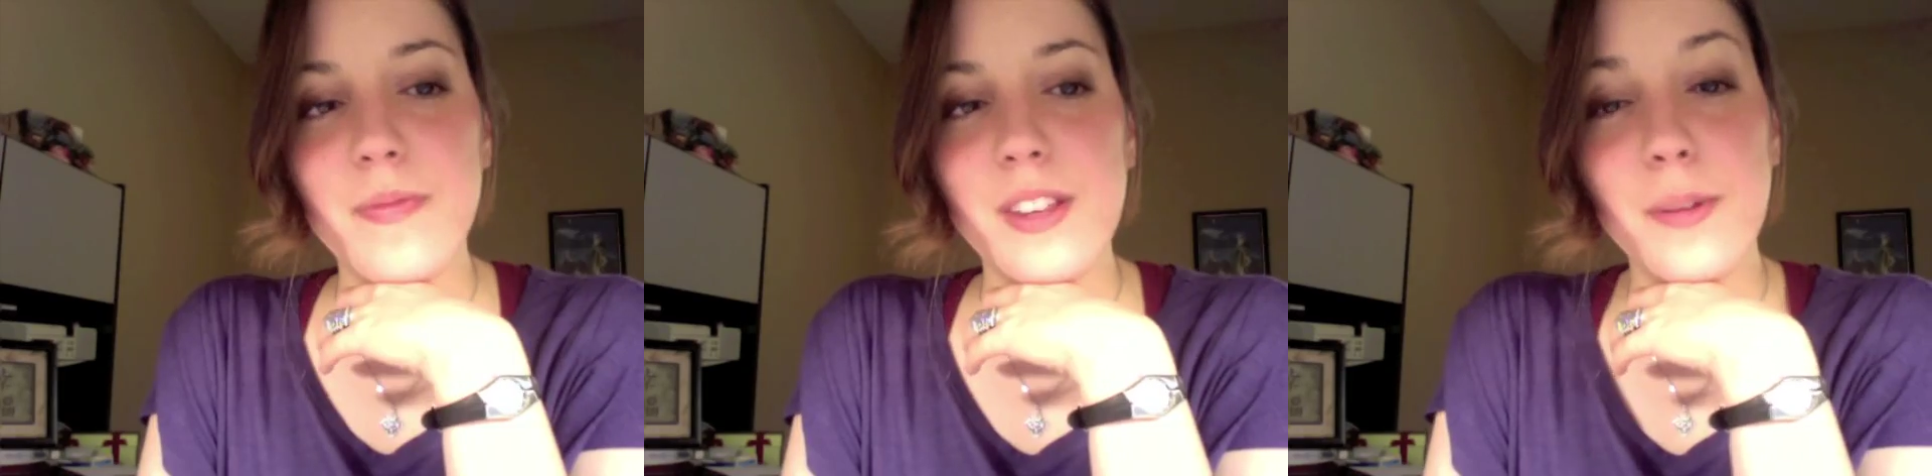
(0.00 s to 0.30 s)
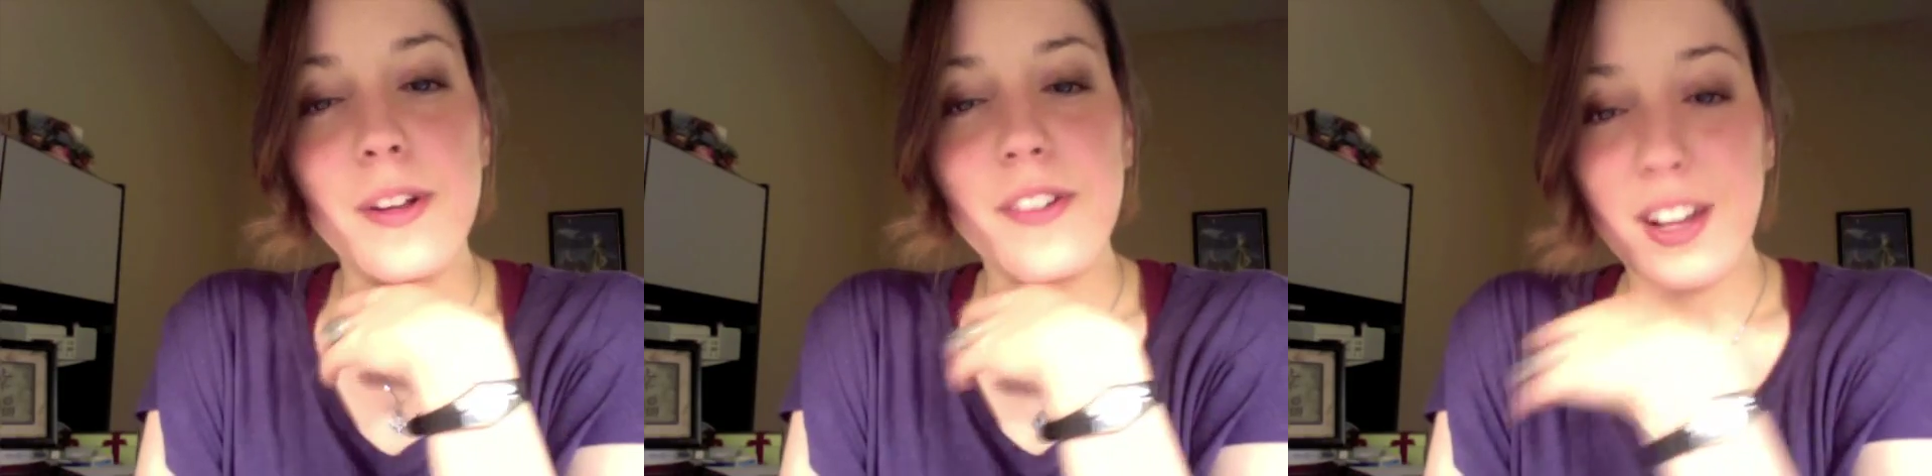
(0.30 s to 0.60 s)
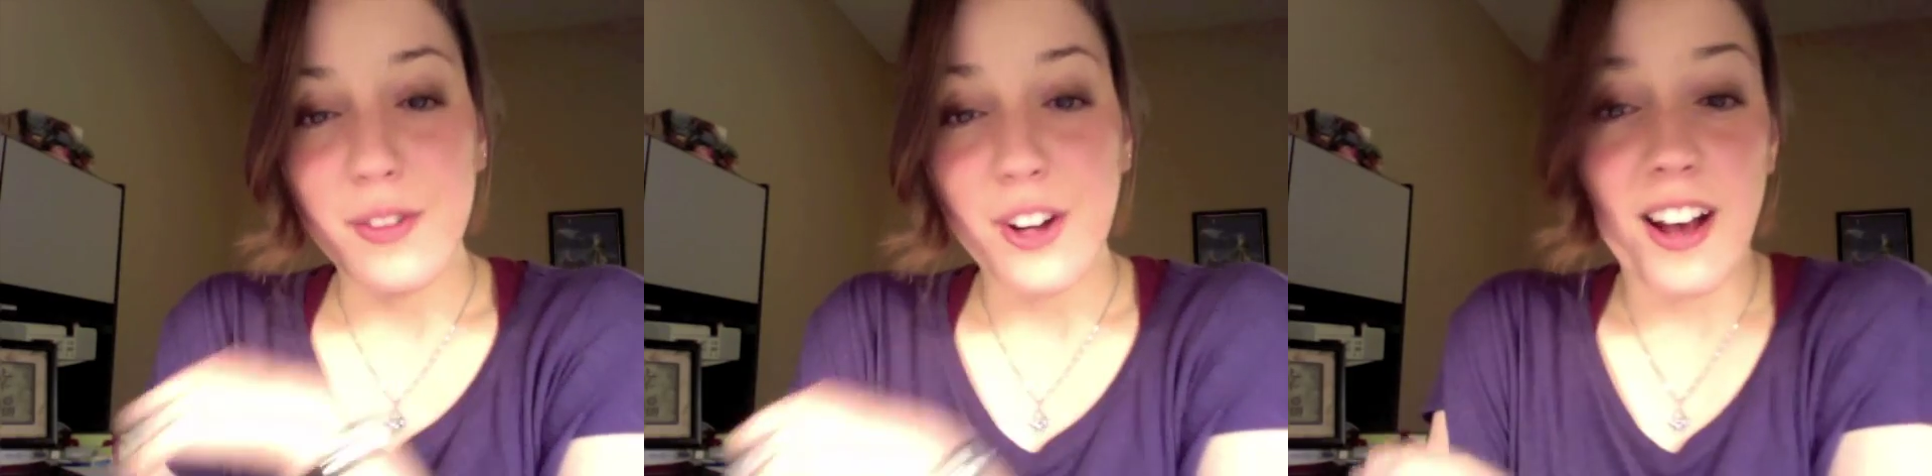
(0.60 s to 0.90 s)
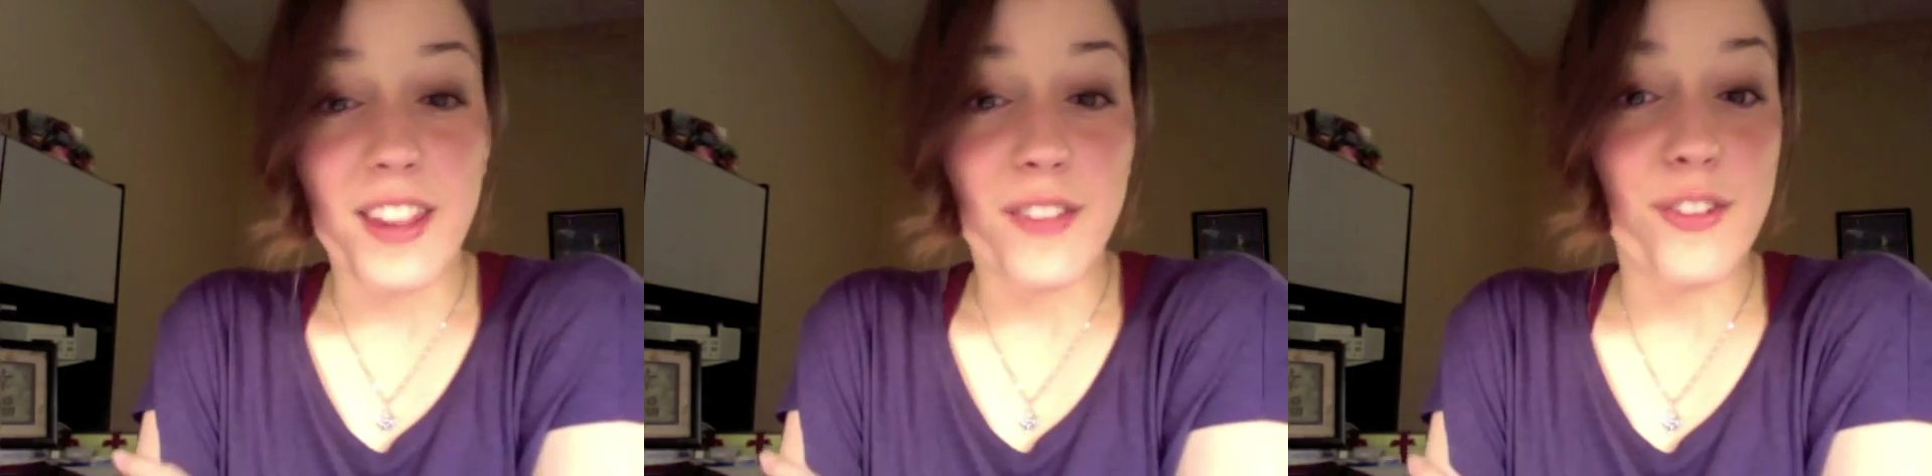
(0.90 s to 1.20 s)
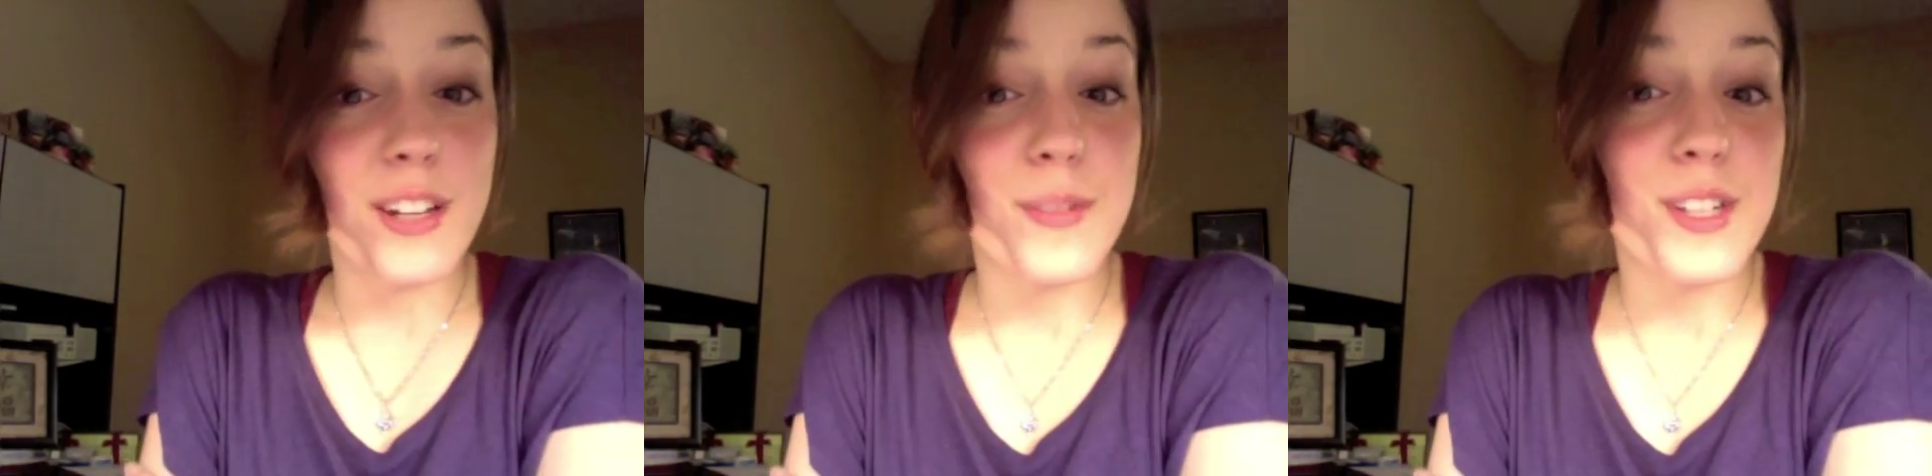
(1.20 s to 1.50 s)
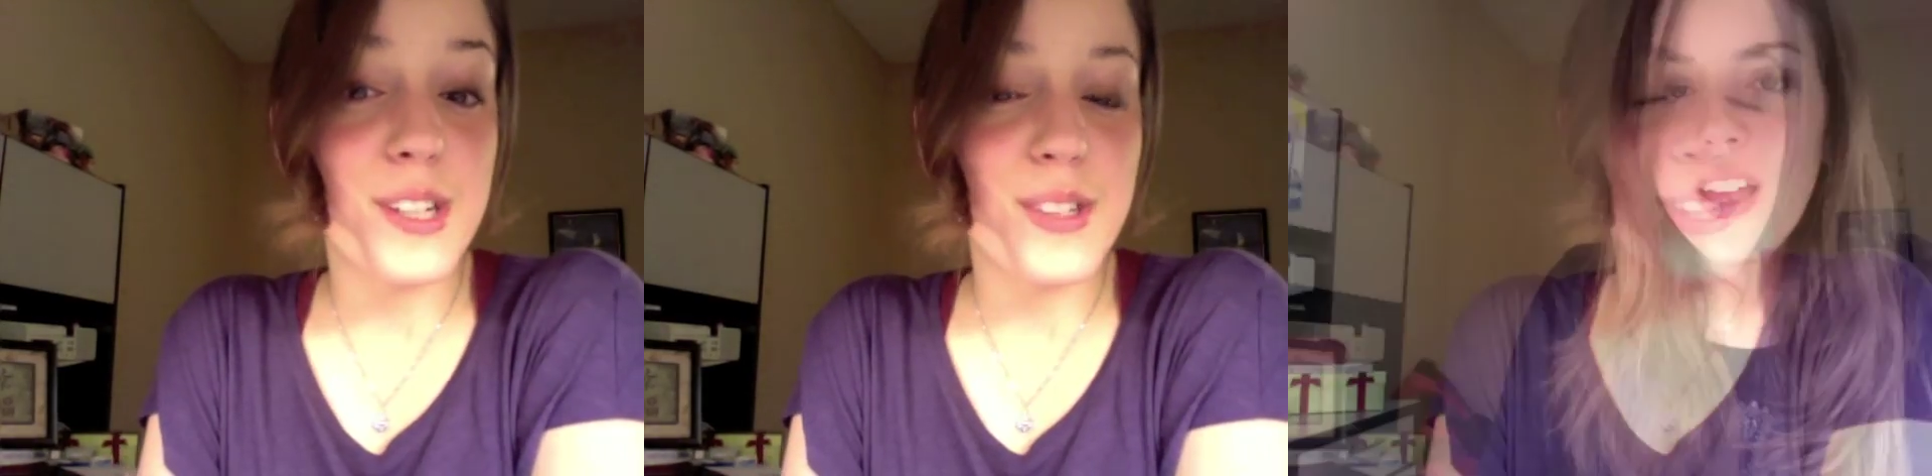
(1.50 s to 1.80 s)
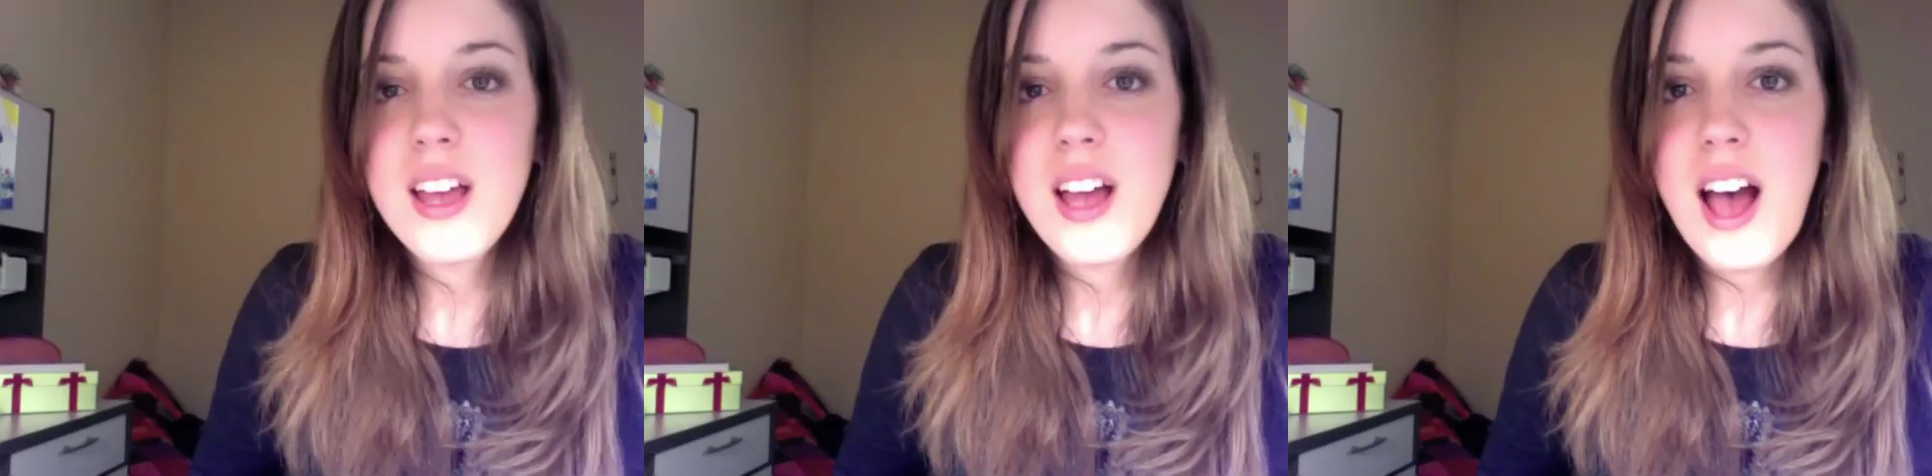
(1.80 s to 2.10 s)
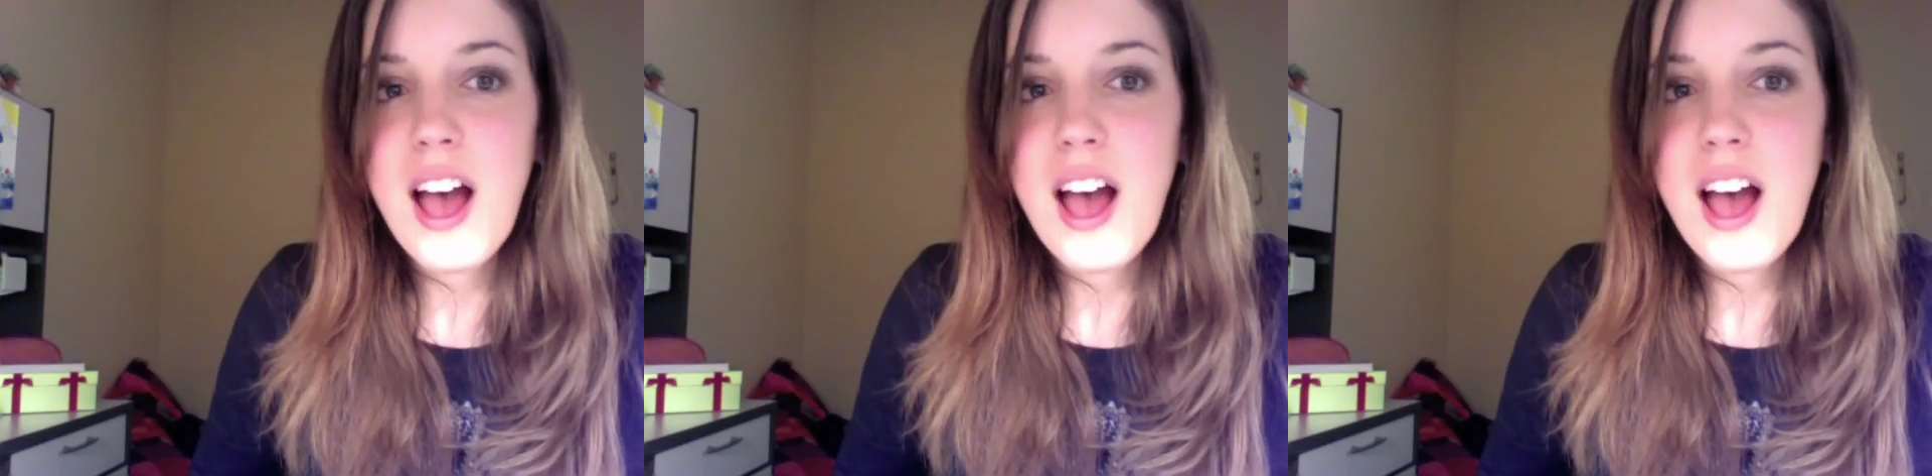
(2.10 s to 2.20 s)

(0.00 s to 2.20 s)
It would be great if we all had the freedom to do so.